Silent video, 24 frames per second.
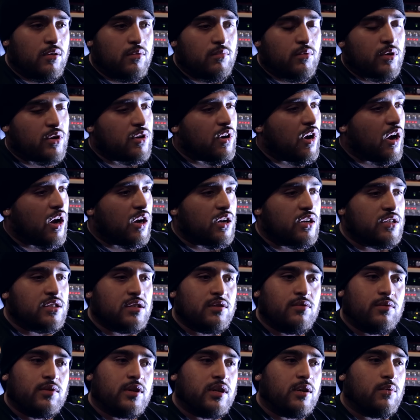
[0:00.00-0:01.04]

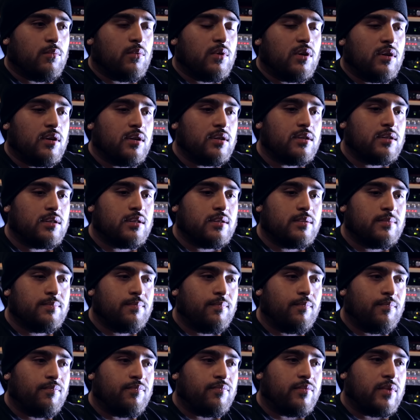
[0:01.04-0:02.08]
regardless of what it was.
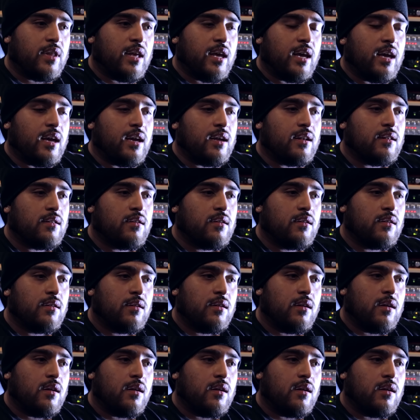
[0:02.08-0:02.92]
And